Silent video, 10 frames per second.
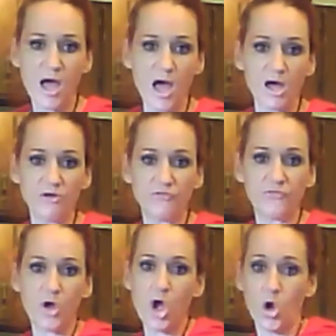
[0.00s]
of
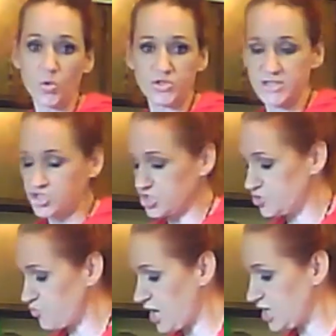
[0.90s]
oats, just
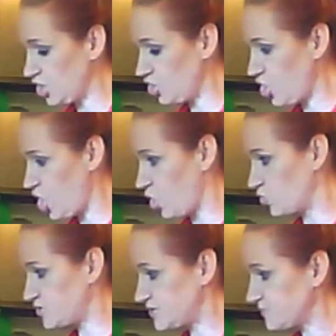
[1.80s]
regular
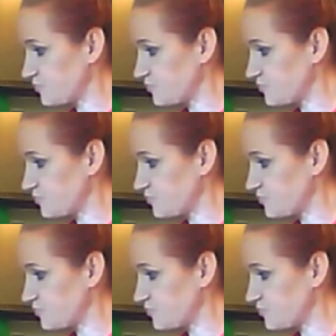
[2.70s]
oats.